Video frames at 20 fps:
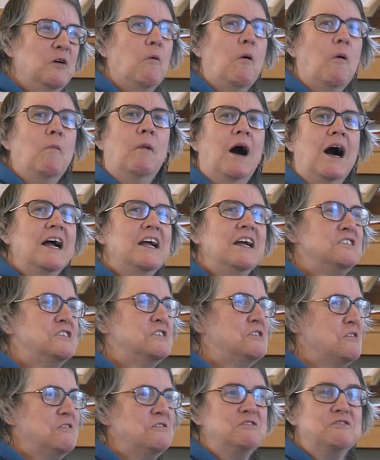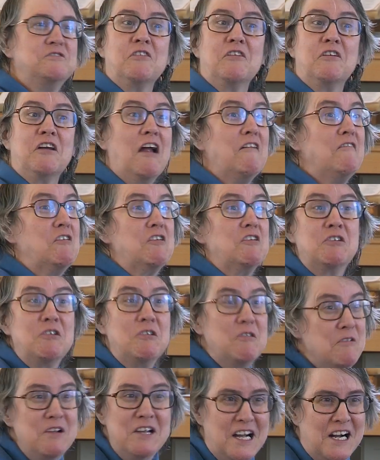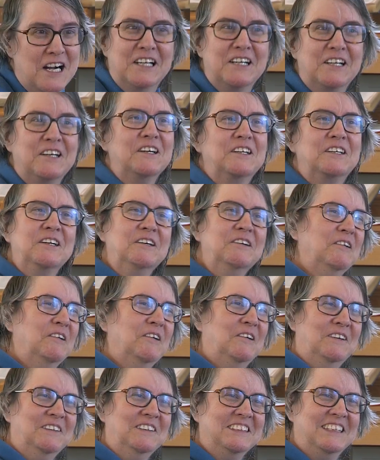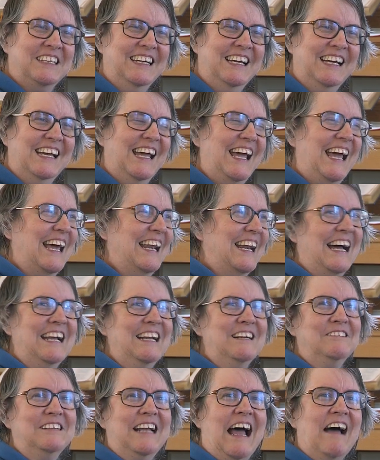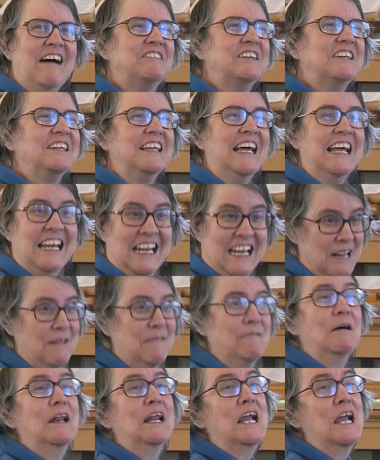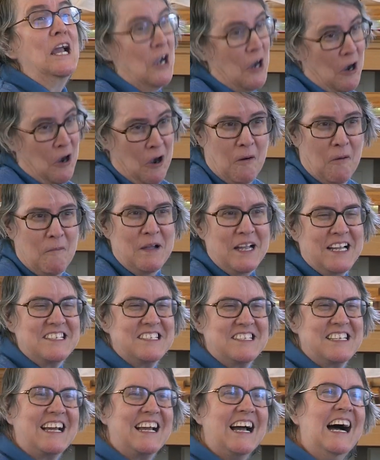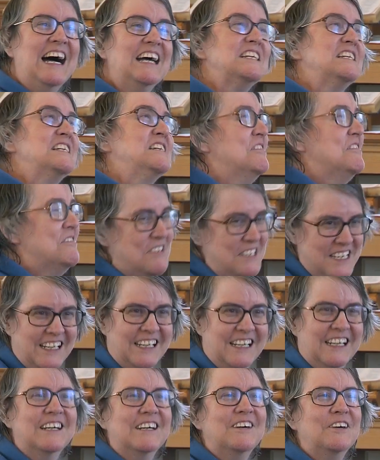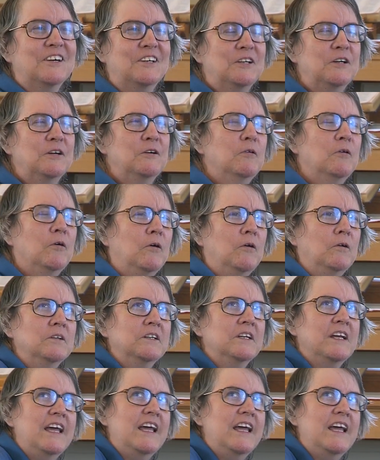Well, my students are never too young or too old, and I don't have to let anybody go because they got too young or too old.